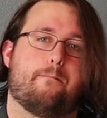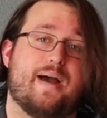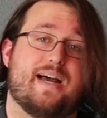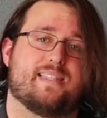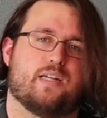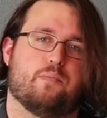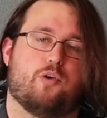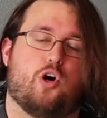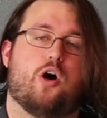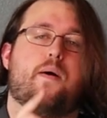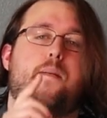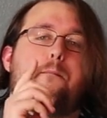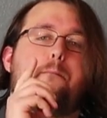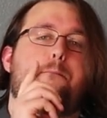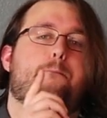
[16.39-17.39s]
basketball.
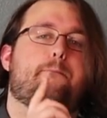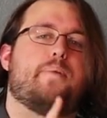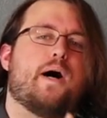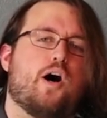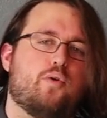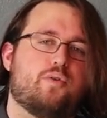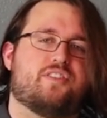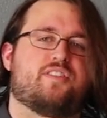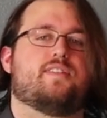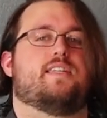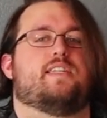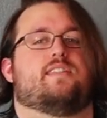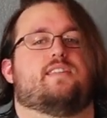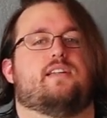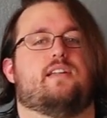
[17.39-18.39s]

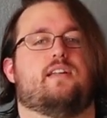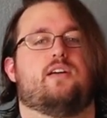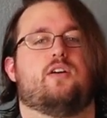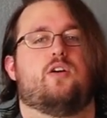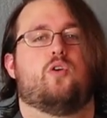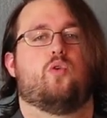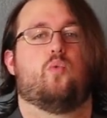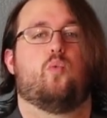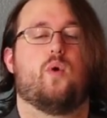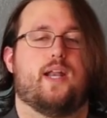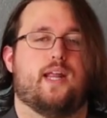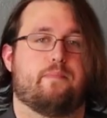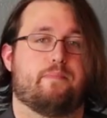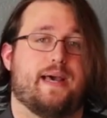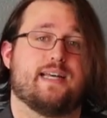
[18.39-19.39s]
Postseason
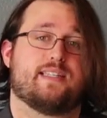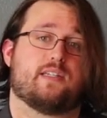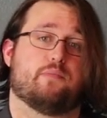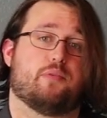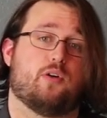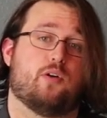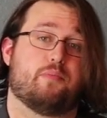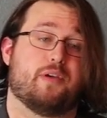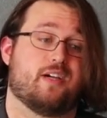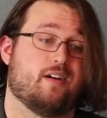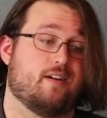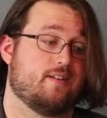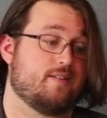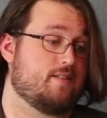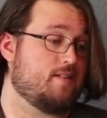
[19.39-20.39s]
winning basketball,
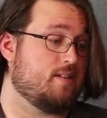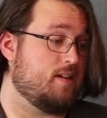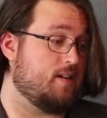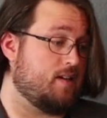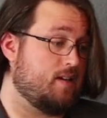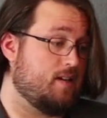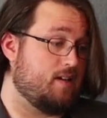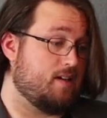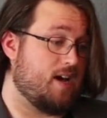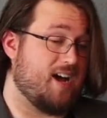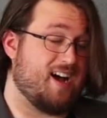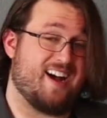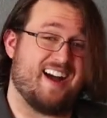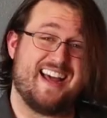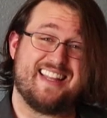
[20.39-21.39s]
because
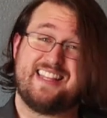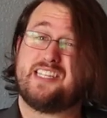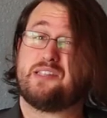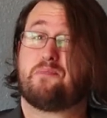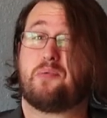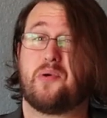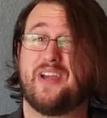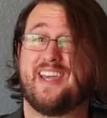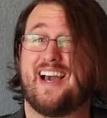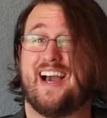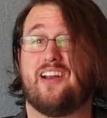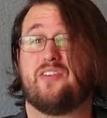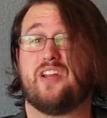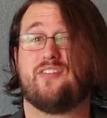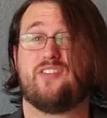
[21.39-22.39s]
at this point,
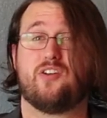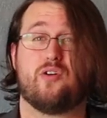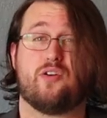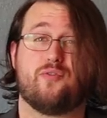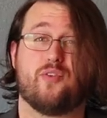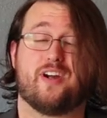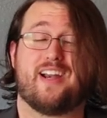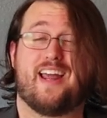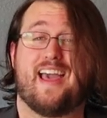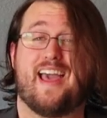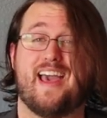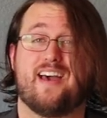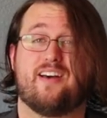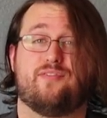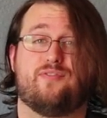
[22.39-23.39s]
I don't even know if we're going to
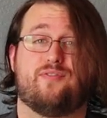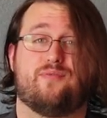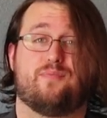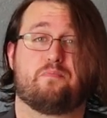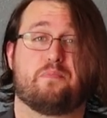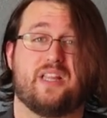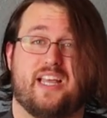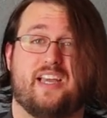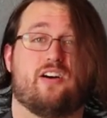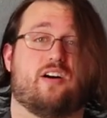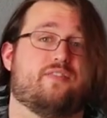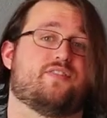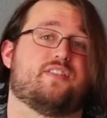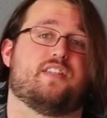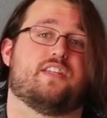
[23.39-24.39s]
have
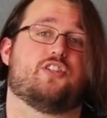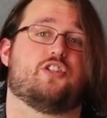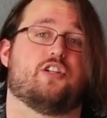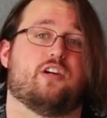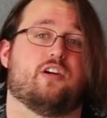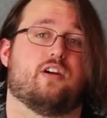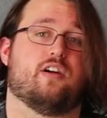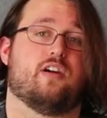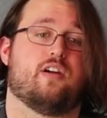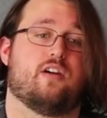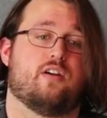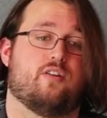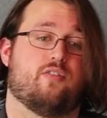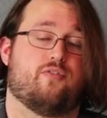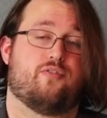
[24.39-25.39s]
playoffs this year
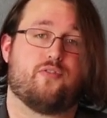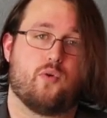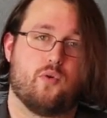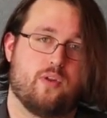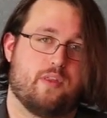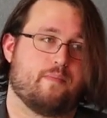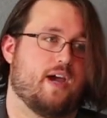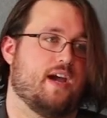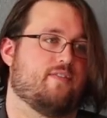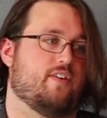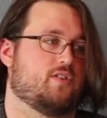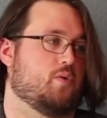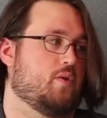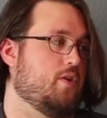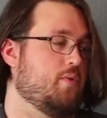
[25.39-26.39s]
for the
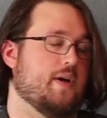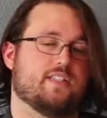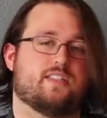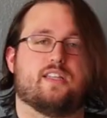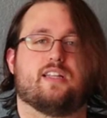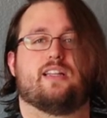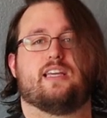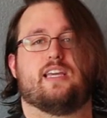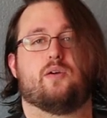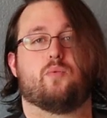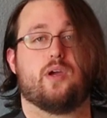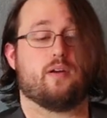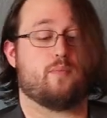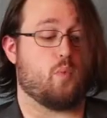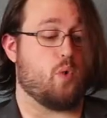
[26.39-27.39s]
Mavericks or the rest of the league.
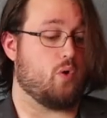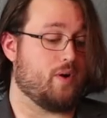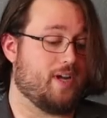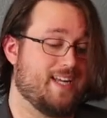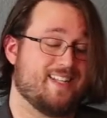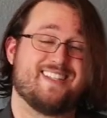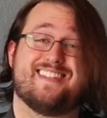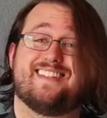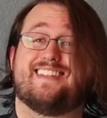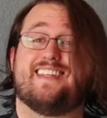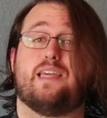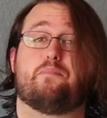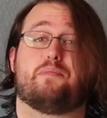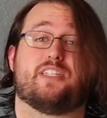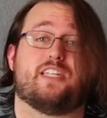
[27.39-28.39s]
We won't get to
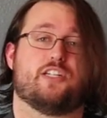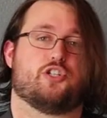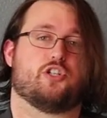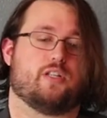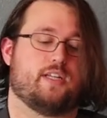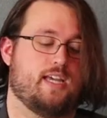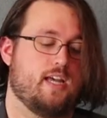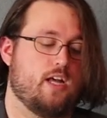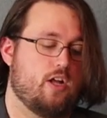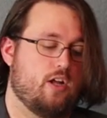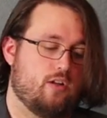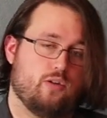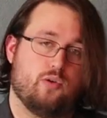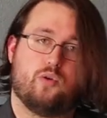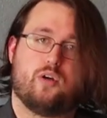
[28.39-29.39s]
see potentially
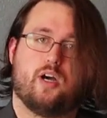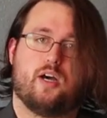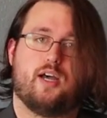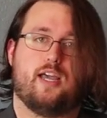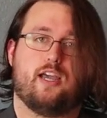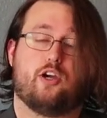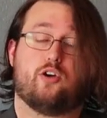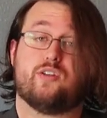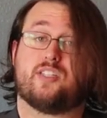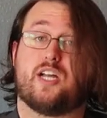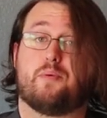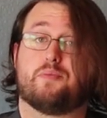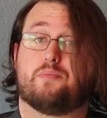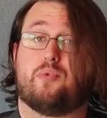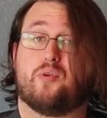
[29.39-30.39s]
Luka and
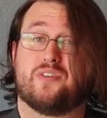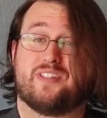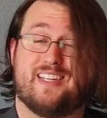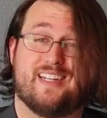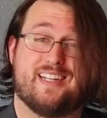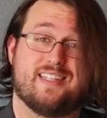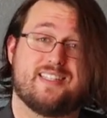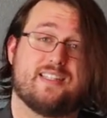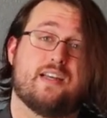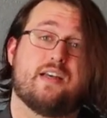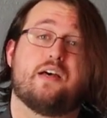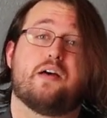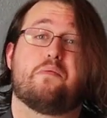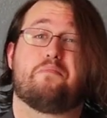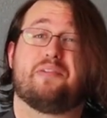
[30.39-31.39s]
Kristaps Porzingis
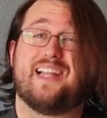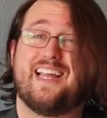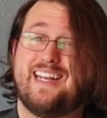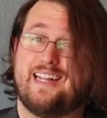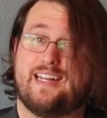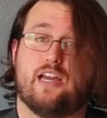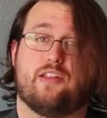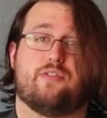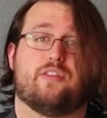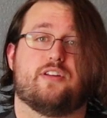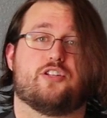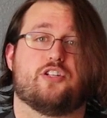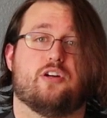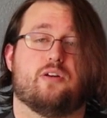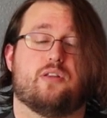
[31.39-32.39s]
play together
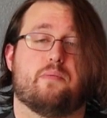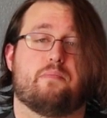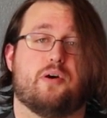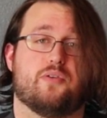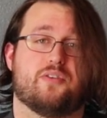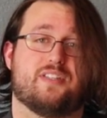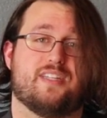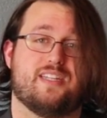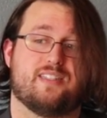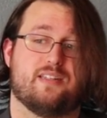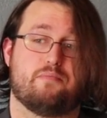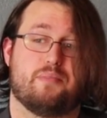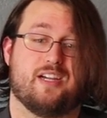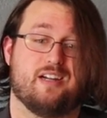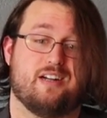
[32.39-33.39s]
this year in the
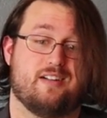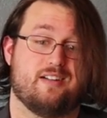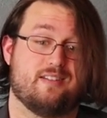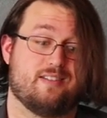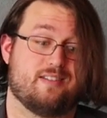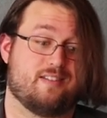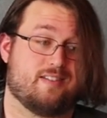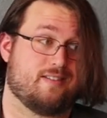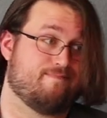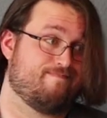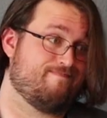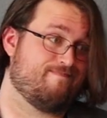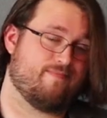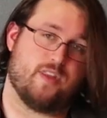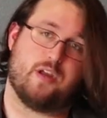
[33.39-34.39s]
postseason because
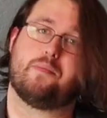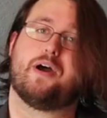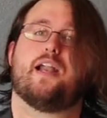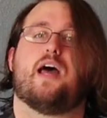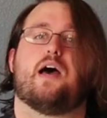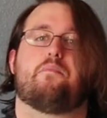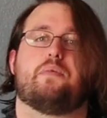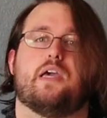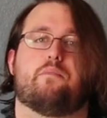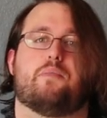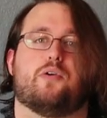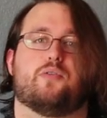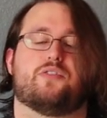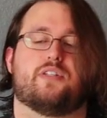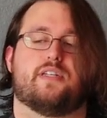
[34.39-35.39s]
there might not be a
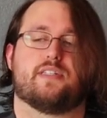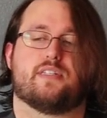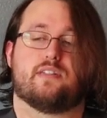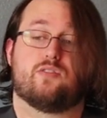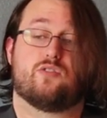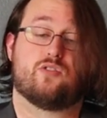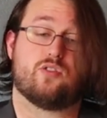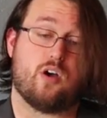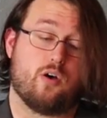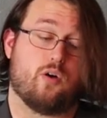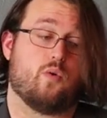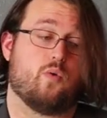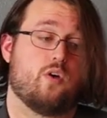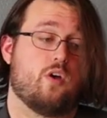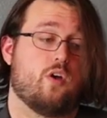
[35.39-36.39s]
postseason.
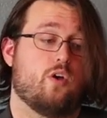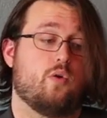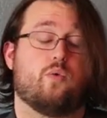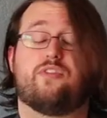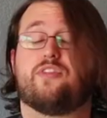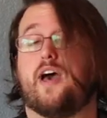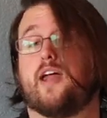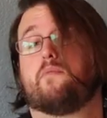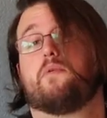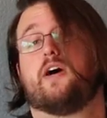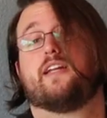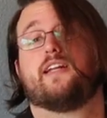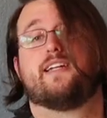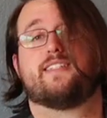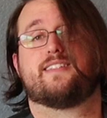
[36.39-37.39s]
So with that in
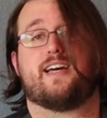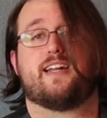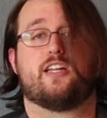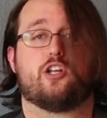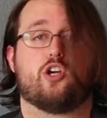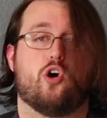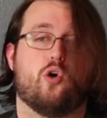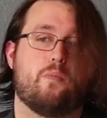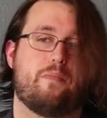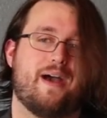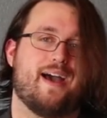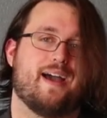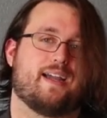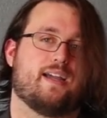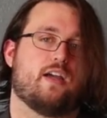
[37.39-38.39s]
mind, I decided to go
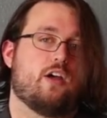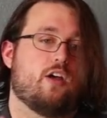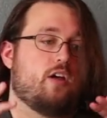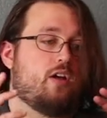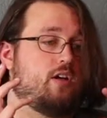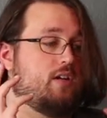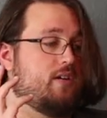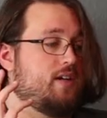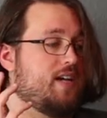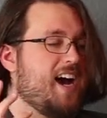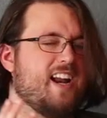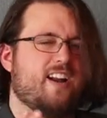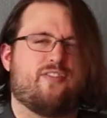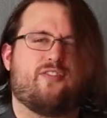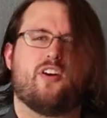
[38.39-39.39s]
back,
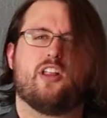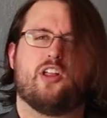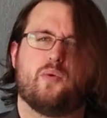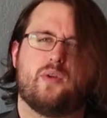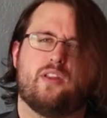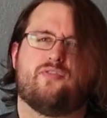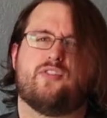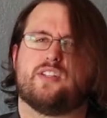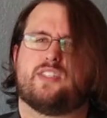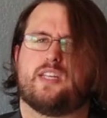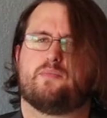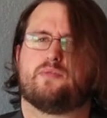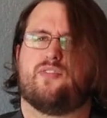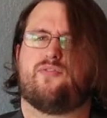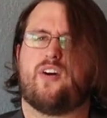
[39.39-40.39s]
kind of follow in the
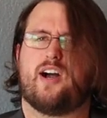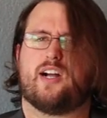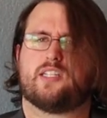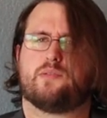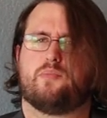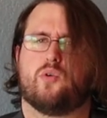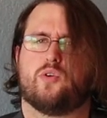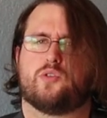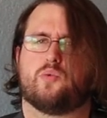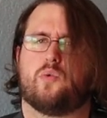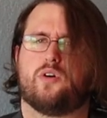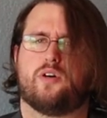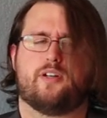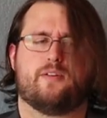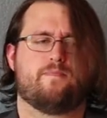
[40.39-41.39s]
footsteps of Fox Sports
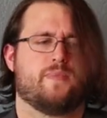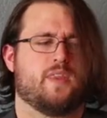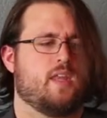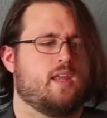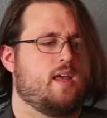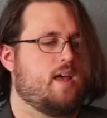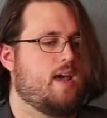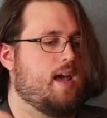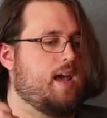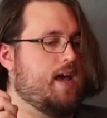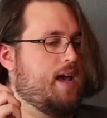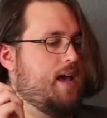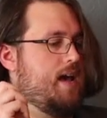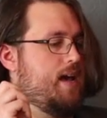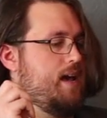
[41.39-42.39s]
1
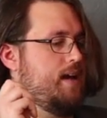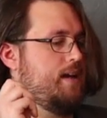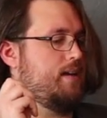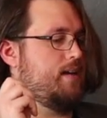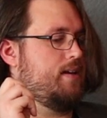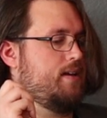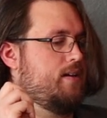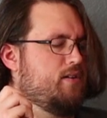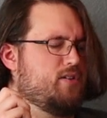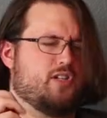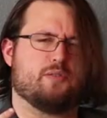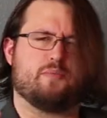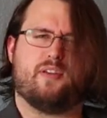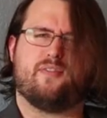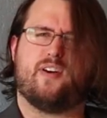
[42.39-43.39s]
and,
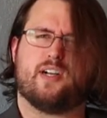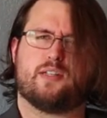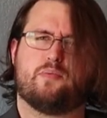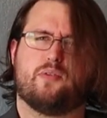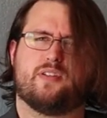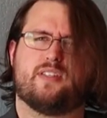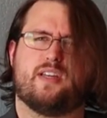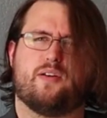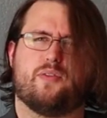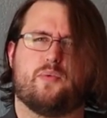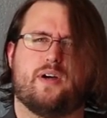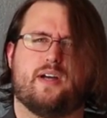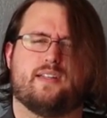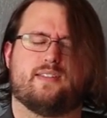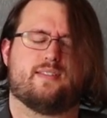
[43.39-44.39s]
Fox Sports
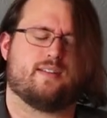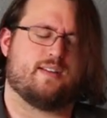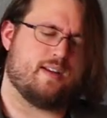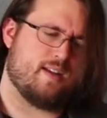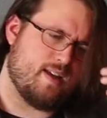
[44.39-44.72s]
Southwest,